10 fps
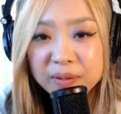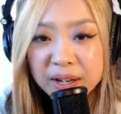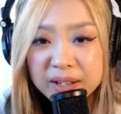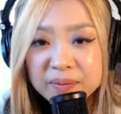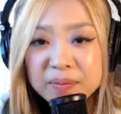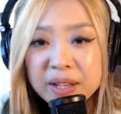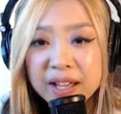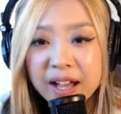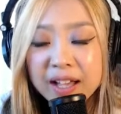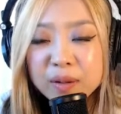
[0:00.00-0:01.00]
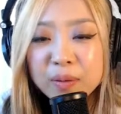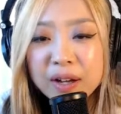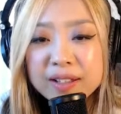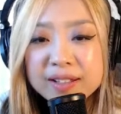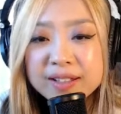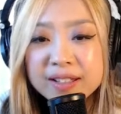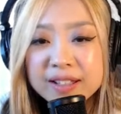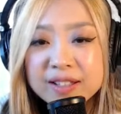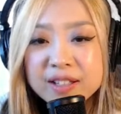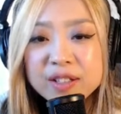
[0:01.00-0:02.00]
right? Otherwise,
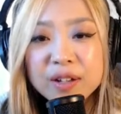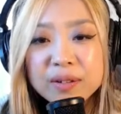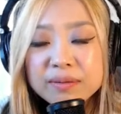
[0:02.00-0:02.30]
it's just